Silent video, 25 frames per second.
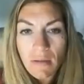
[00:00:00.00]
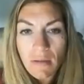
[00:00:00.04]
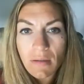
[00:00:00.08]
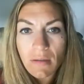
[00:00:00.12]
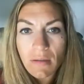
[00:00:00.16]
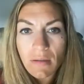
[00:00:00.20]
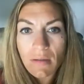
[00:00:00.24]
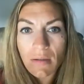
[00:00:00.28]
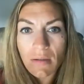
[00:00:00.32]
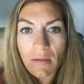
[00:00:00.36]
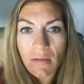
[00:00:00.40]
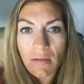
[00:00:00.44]

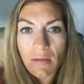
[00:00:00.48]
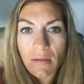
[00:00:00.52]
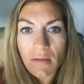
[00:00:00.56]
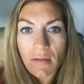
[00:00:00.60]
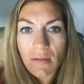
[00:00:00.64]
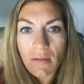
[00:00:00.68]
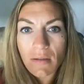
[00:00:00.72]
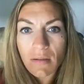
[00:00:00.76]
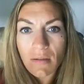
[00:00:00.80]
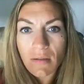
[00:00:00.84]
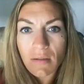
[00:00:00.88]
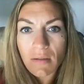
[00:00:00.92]
with the
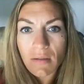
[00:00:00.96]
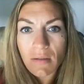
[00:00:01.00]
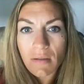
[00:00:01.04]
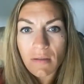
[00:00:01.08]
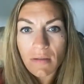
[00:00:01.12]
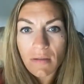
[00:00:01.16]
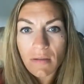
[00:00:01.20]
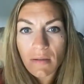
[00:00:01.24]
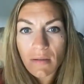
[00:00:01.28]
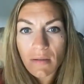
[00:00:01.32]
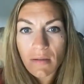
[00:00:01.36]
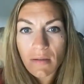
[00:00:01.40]
COVID
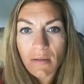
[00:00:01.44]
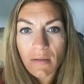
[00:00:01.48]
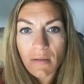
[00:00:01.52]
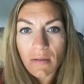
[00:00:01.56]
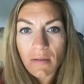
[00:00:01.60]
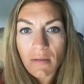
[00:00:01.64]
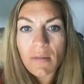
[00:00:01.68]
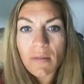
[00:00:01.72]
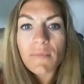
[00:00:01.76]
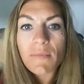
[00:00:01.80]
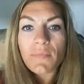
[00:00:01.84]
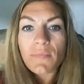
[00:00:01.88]

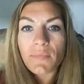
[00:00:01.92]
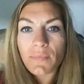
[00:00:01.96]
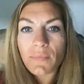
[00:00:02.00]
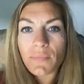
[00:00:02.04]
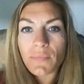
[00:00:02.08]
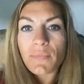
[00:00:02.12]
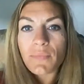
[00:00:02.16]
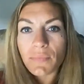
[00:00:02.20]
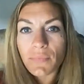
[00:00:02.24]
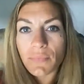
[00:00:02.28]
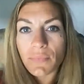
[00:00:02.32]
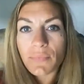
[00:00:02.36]

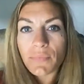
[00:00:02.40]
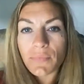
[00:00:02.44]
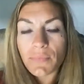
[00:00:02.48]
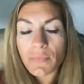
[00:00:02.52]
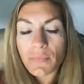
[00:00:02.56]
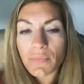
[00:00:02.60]
crisis going